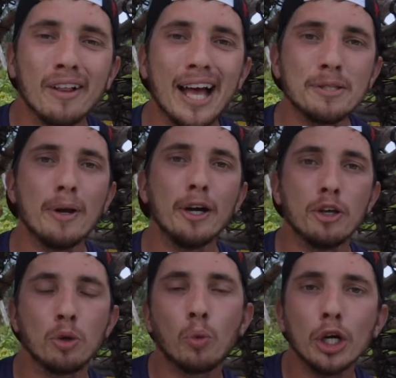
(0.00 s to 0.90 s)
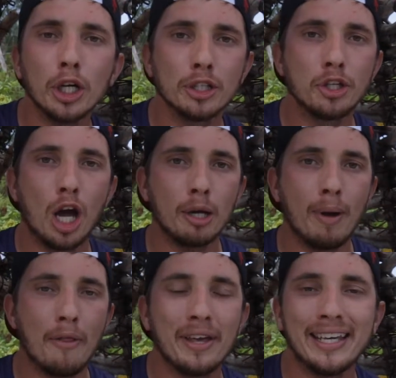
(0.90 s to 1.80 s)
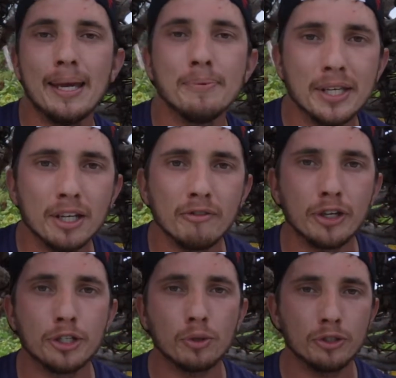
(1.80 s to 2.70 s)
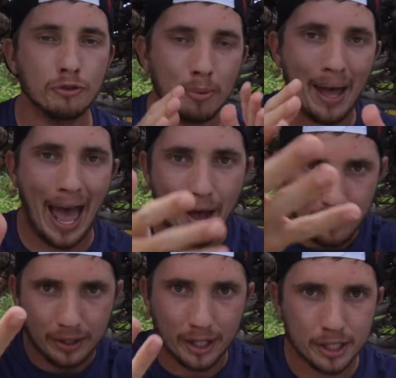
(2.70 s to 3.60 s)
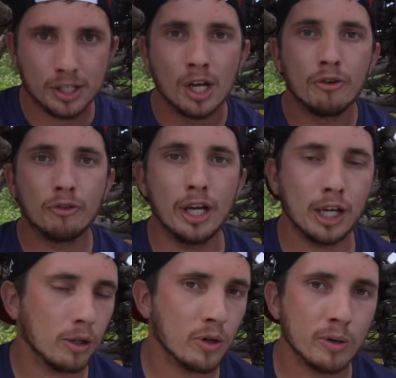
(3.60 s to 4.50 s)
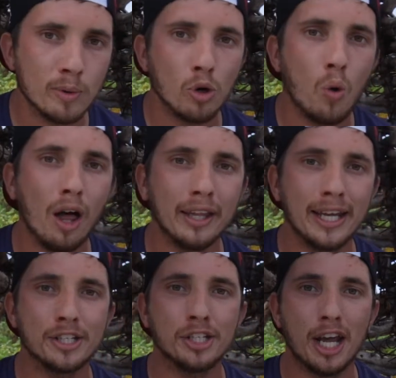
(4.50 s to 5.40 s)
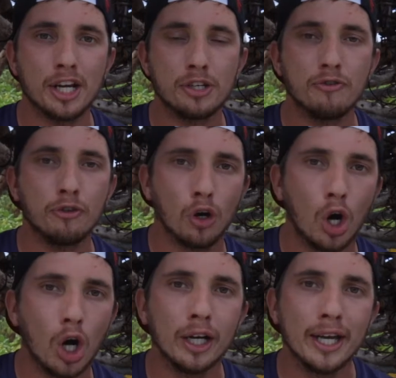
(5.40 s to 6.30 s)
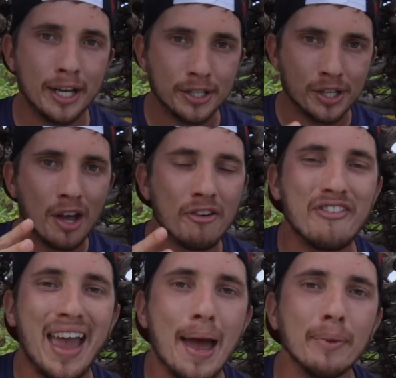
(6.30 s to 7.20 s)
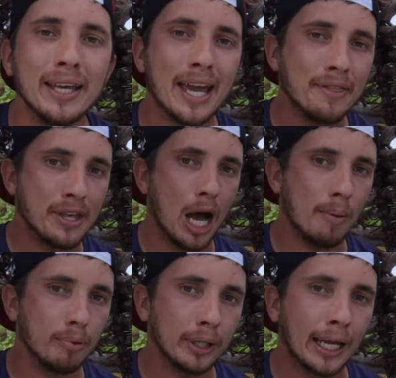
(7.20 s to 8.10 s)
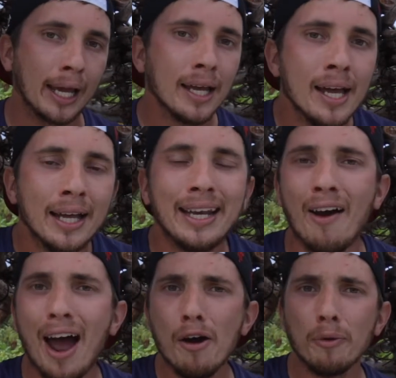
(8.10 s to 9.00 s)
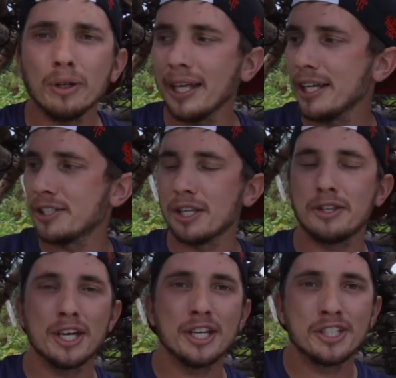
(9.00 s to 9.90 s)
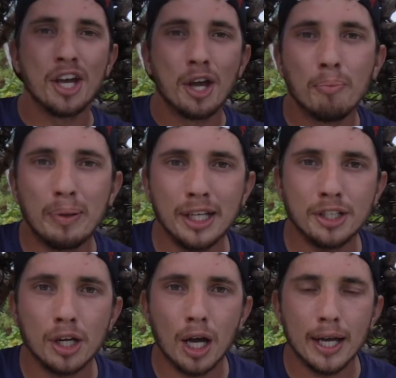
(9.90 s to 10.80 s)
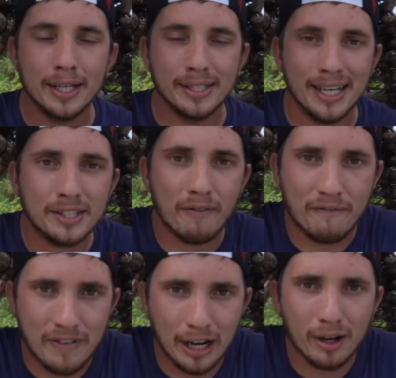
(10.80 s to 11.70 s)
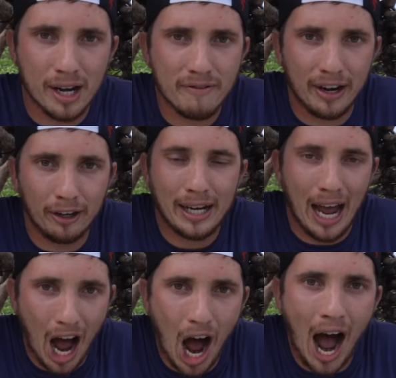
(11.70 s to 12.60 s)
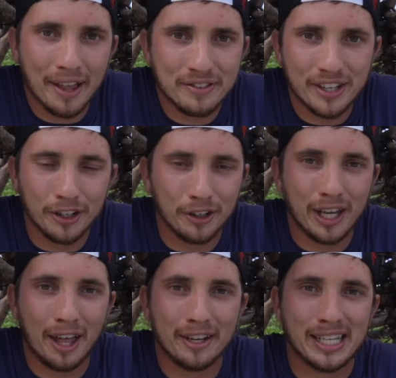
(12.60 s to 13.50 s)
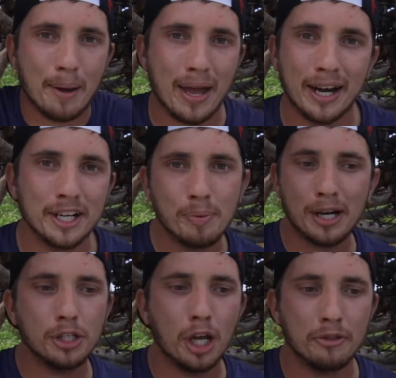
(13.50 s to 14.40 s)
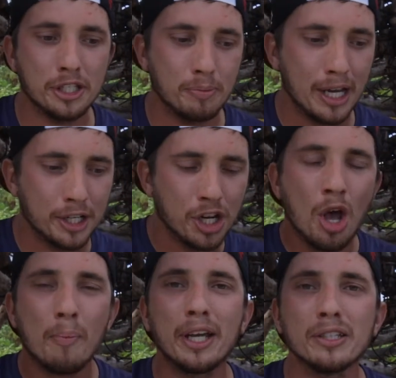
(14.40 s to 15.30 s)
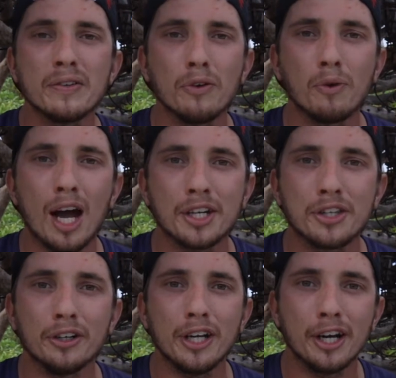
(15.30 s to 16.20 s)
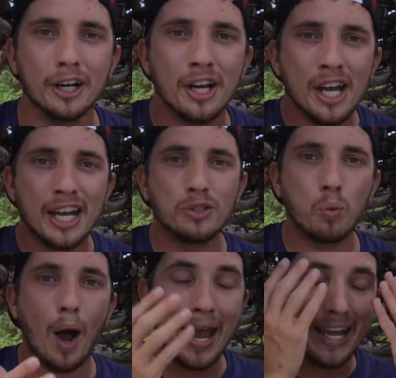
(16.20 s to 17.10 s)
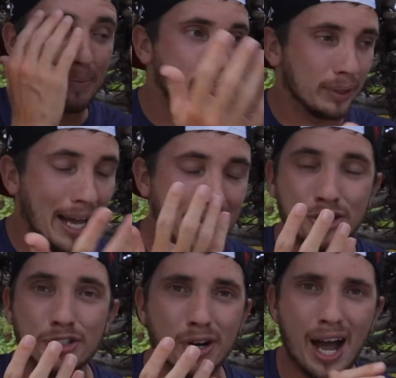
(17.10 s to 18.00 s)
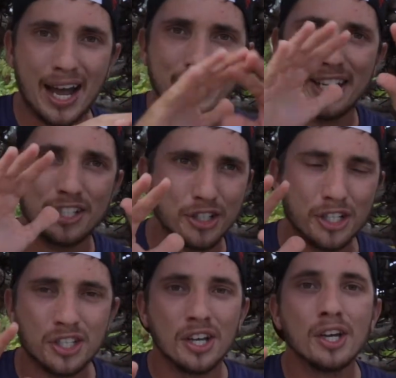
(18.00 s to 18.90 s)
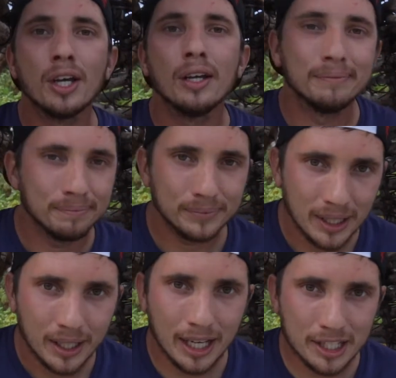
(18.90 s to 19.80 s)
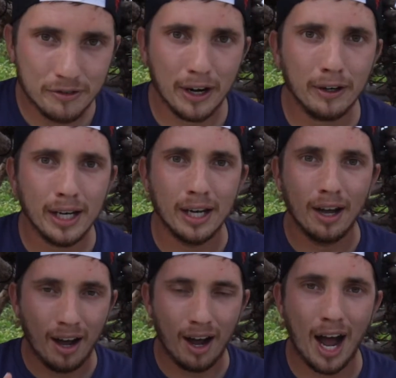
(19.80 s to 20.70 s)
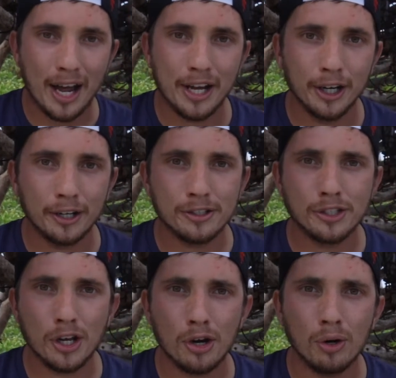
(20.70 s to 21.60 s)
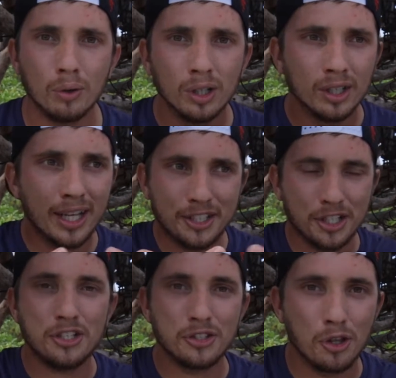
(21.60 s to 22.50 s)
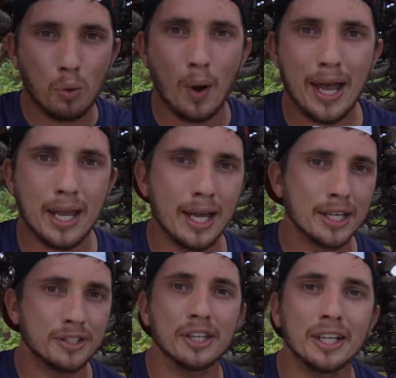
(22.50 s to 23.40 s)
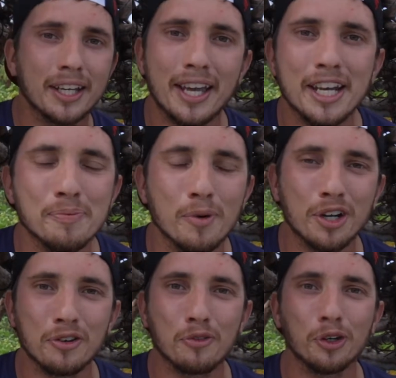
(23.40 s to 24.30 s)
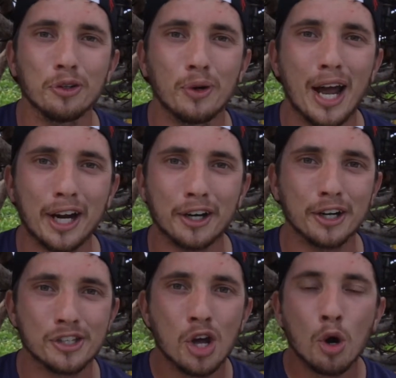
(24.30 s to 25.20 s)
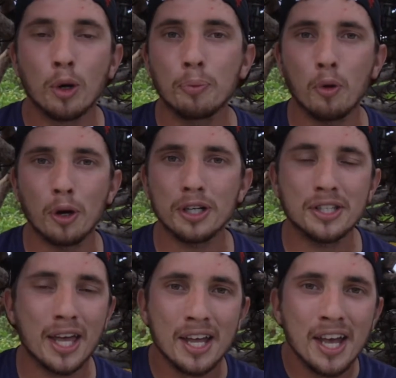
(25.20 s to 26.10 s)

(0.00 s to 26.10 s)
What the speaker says: last barrier that we're going to talk about that keeps individuals from having this free, equitable, quality education for all is family and the upbringing. Now, how it relates to this beach hut is it's very, very hot here on the island of Saipan, and especially on this beach because of the rocks that are here. It's white, it blinds your eyes, it's very hot here. So it's just the way it is. The Guinness Book of World Records reports that